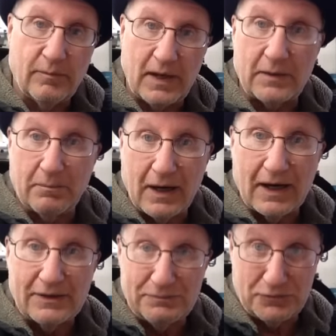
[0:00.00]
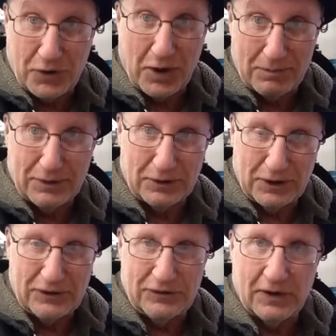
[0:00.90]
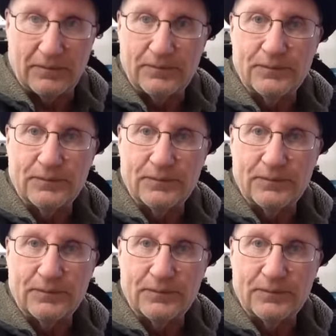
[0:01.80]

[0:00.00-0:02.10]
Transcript: make my job a little easier.